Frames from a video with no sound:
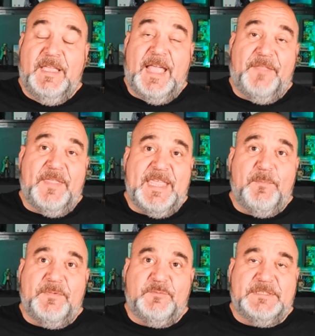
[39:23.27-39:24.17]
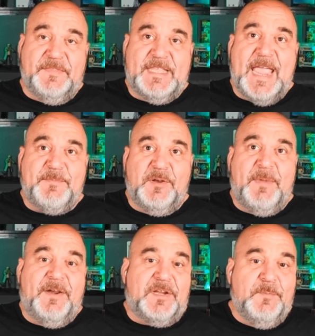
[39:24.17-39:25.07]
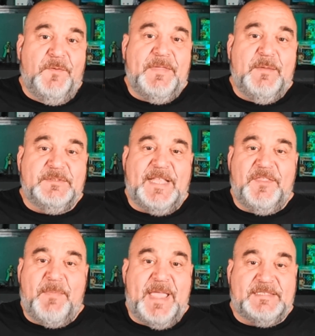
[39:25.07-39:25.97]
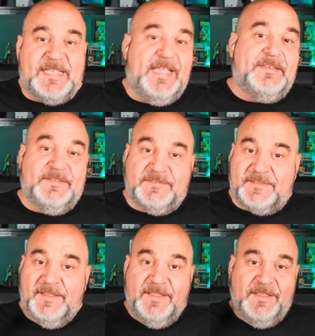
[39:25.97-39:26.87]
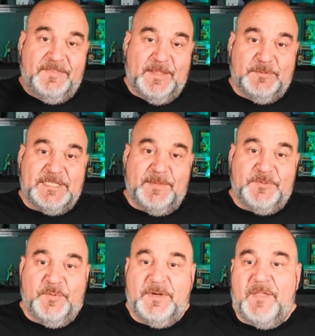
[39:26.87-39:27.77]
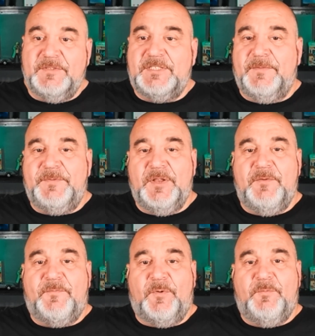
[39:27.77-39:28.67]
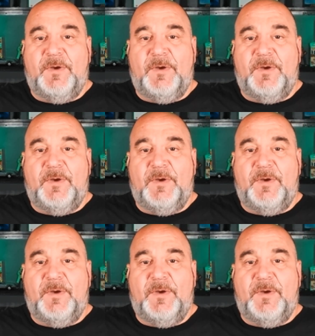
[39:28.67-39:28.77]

I think he was in the Captain America movie. He was like the mad scientist that was helped doing all the stuff, you know, for